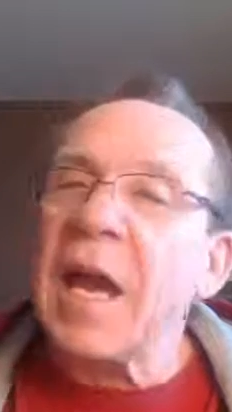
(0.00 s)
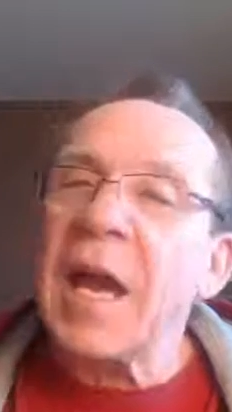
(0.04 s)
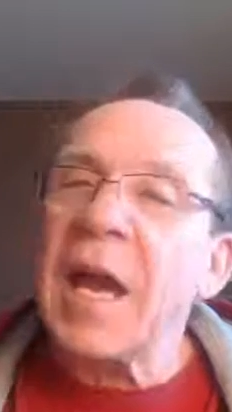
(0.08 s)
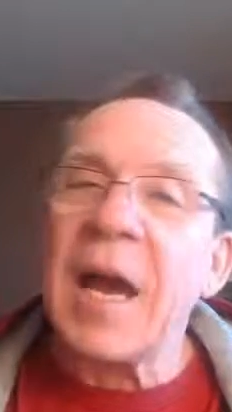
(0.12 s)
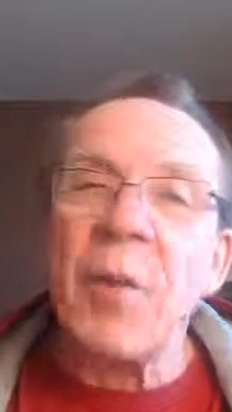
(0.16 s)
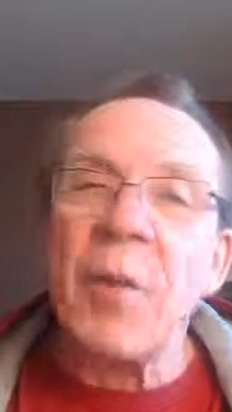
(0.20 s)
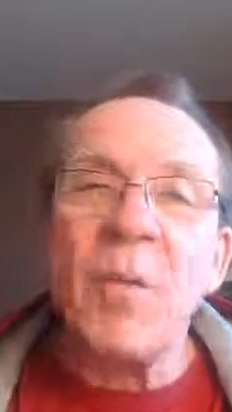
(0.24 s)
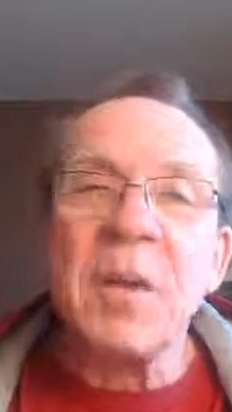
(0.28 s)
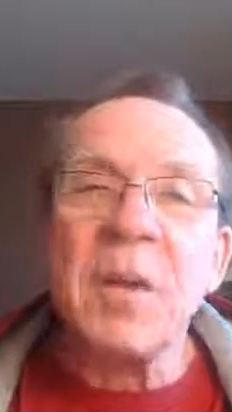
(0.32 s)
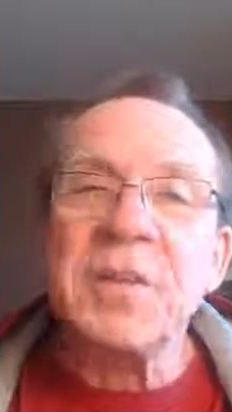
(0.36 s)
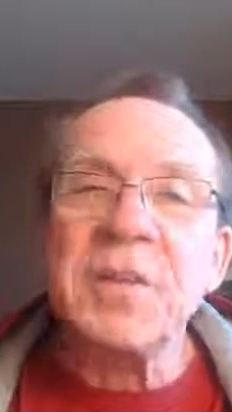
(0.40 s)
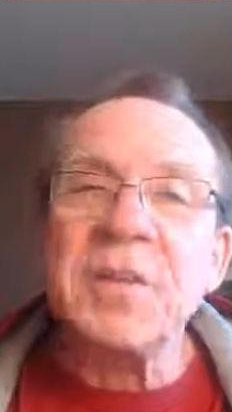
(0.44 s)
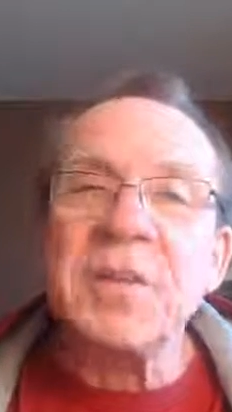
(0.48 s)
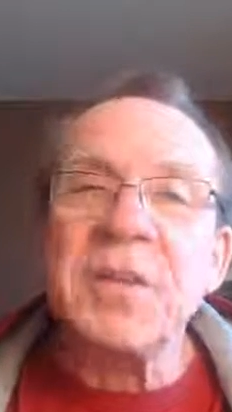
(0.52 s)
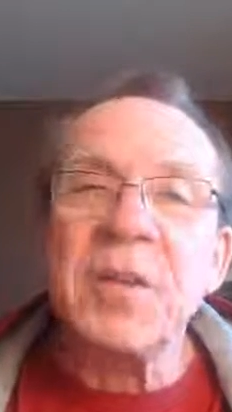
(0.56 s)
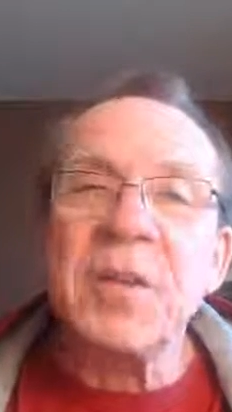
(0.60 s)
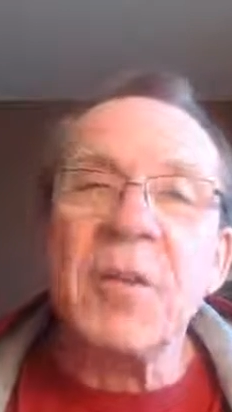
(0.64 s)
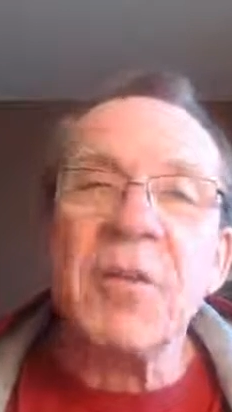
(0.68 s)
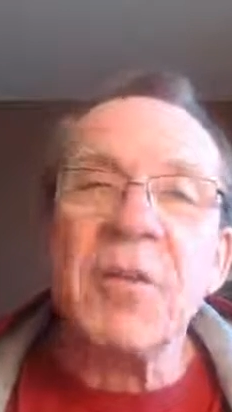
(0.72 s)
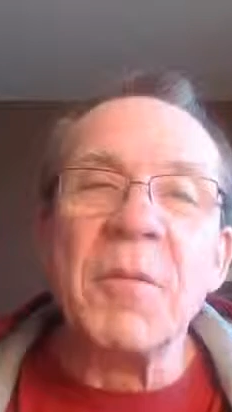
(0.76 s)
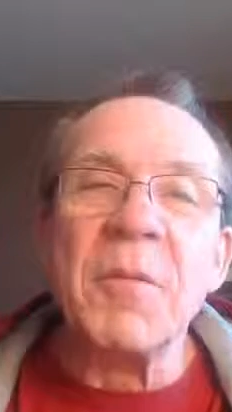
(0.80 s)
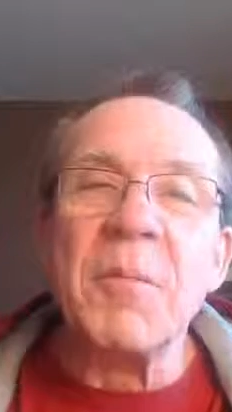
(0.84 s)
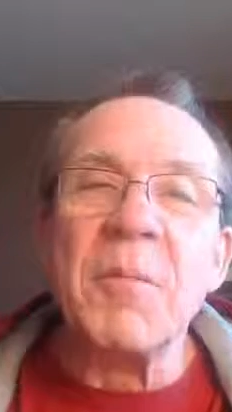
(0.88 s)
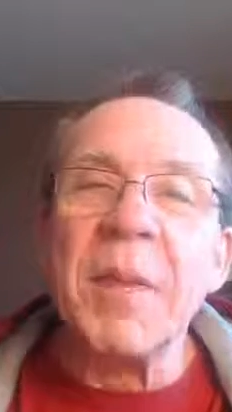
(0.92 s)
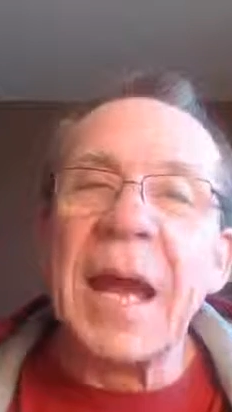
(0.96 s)
I want you to
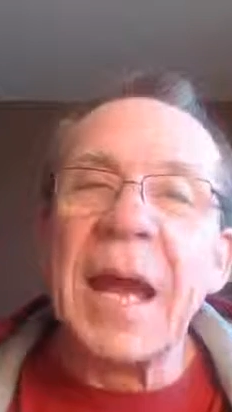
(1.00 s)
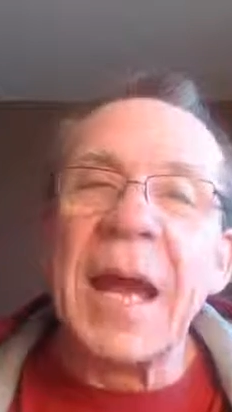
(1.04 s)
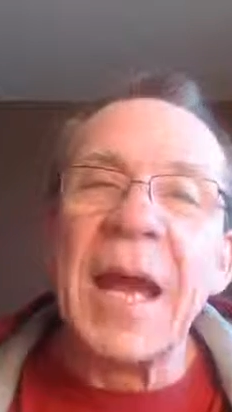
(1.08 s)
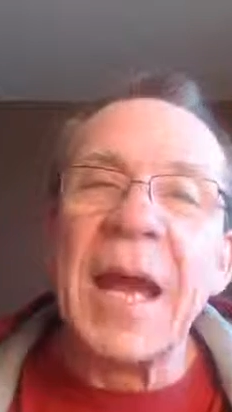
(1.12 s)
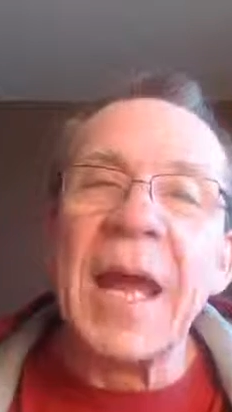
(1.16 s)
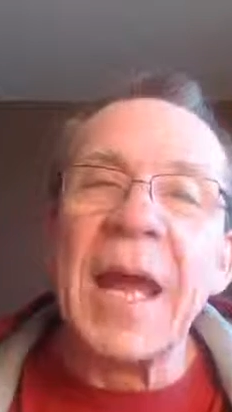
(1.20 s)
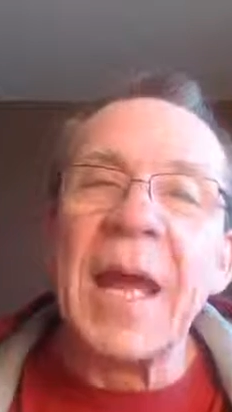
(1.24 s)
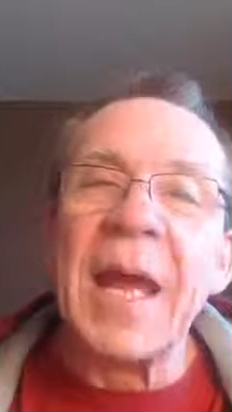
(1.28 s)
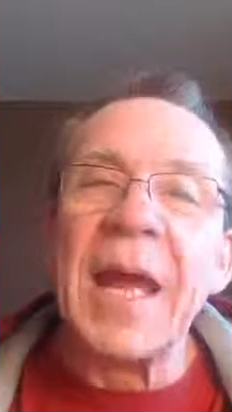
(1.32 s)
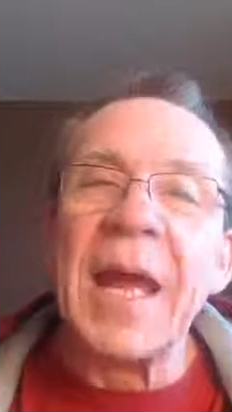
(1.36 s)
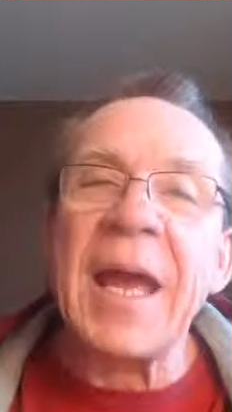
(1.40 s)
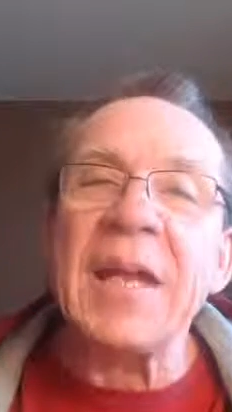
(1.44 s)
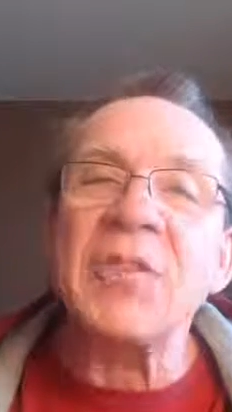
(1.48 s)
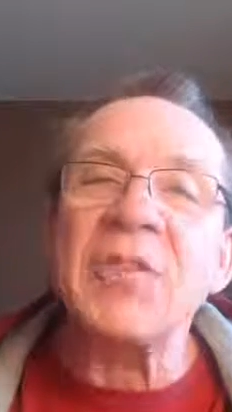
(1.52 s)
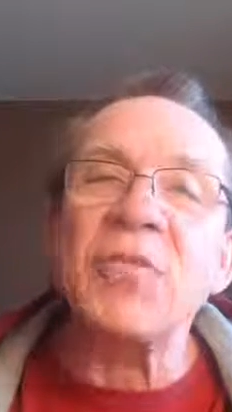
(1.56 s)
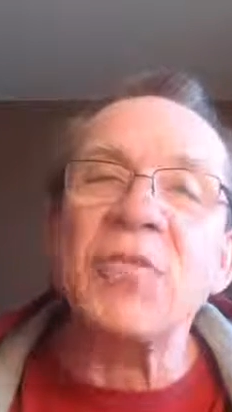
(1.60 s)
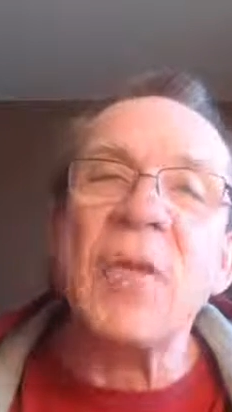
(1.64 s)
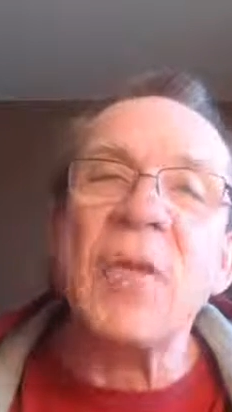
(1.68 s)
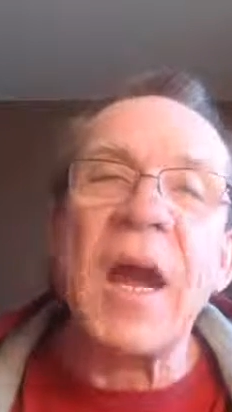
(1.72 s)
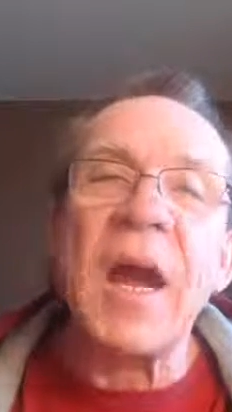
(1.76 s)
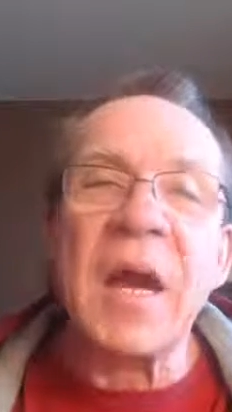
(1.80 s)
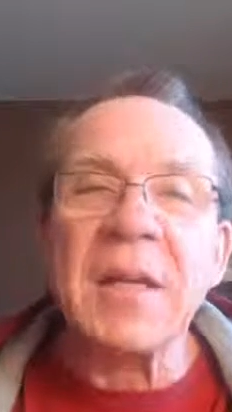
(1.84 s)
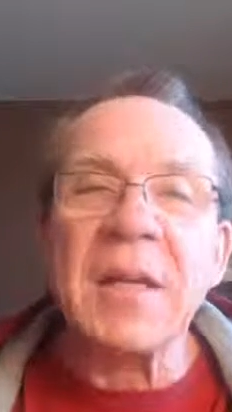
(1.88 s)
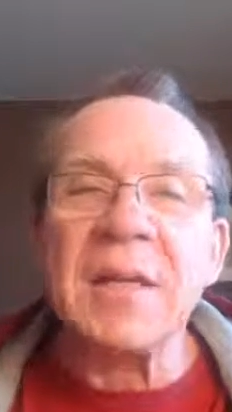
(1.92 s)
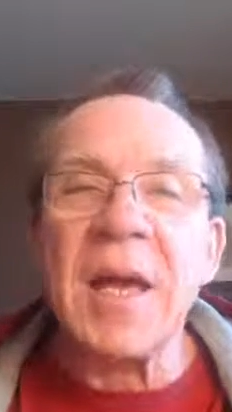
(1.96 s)
go to
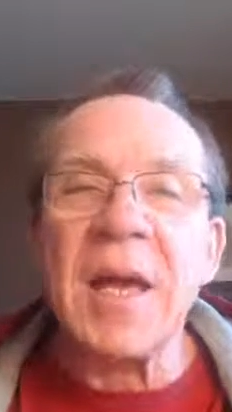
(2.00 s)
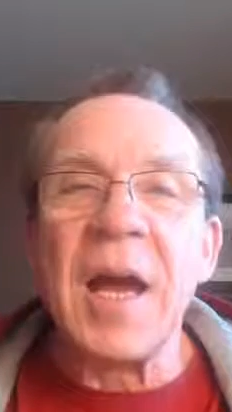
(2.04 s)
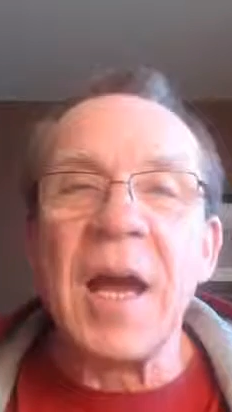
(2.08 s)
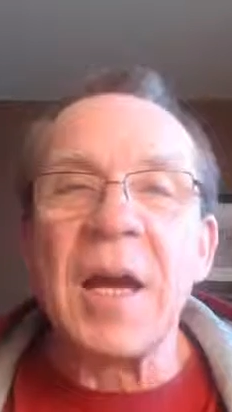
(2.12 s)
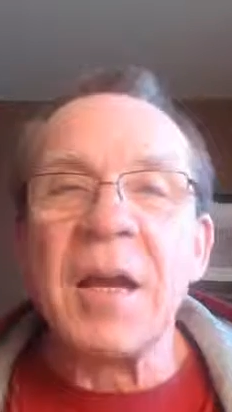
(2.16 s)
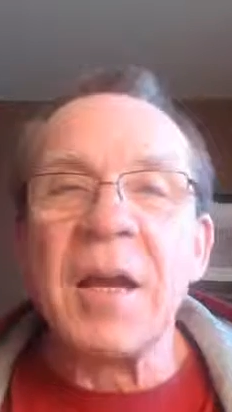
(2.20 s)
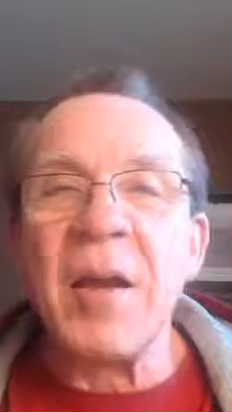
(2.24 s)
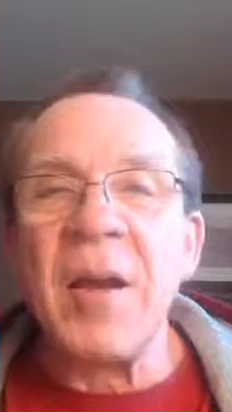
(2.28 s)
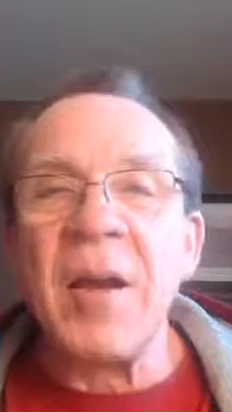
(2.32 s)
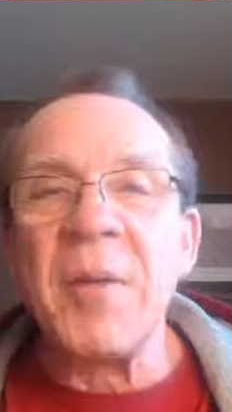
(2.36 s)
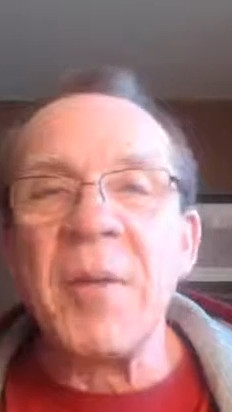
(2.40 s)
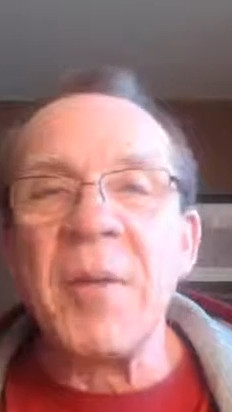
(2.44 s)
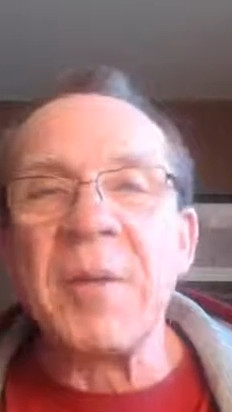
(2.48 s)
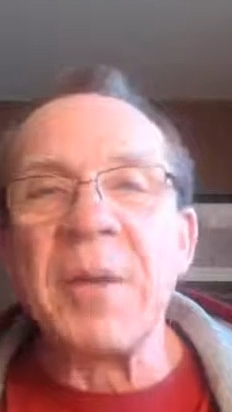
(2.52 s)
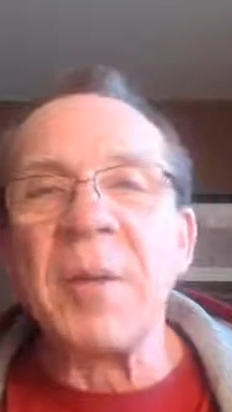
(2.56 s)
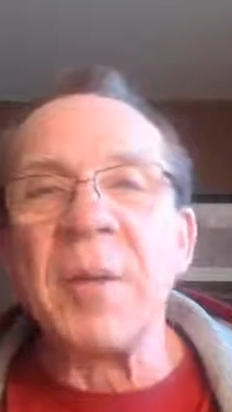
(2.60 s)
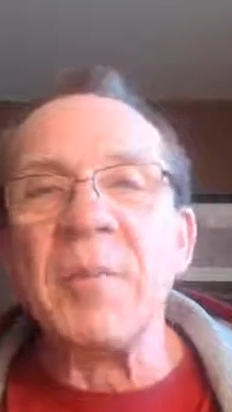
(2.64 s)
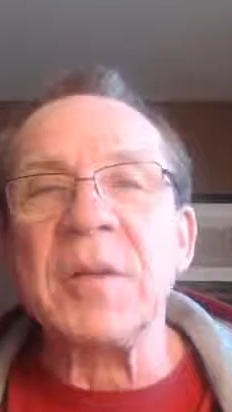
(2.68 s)
myadsrock.com